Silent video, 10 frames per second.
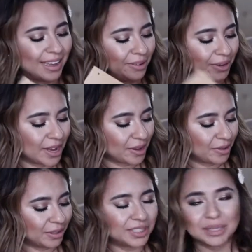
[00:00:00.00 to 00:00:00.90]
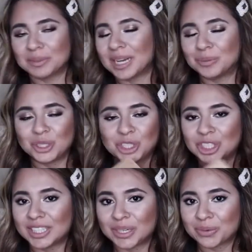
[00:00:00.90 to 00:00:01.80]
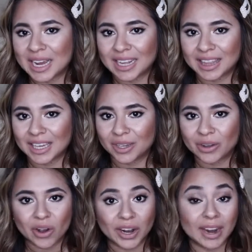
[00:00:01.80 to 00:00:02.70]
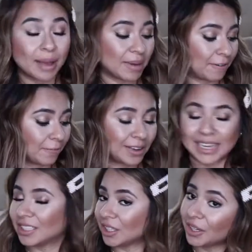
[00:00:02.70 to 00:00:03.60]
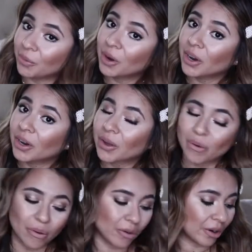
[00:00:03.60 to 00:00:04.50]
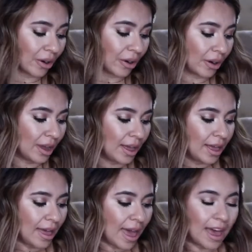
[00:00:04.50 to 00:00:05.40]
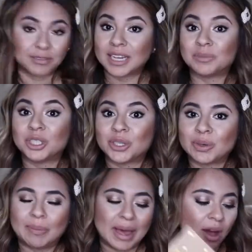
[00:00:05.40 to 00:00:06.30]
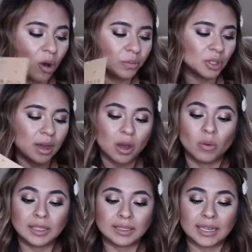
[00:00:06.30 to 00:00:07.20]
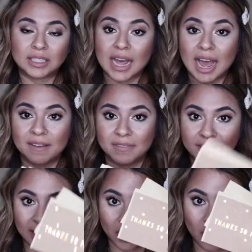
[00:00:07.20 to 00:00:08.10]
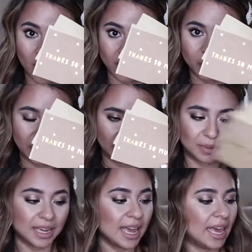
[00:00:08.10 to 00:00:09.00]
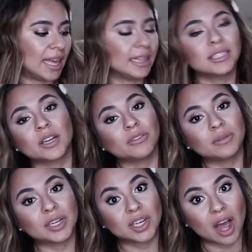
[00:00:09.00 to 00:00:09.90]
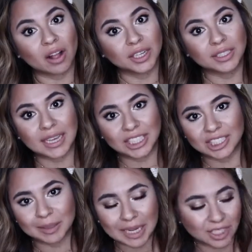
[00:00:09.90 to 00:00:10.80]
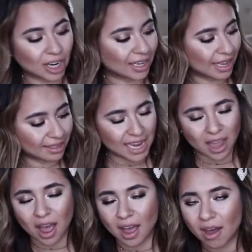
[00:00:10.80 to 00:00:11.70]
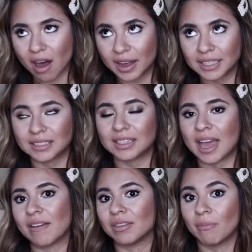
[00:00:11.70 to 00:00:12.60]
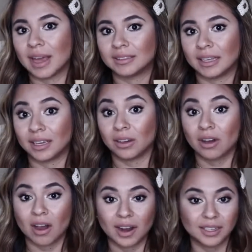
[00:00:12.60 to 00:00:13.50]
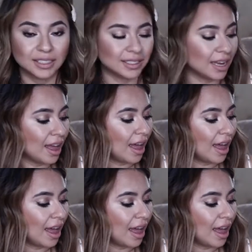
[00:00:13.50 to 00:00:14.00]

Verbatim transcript: I don't know. Sometimes you just need to write a thank you card. I might forget during work or have time to do them at home, so I always like to have thank you cards with me, and these are from the dollar section at Target. They honestly have the best thank you cards.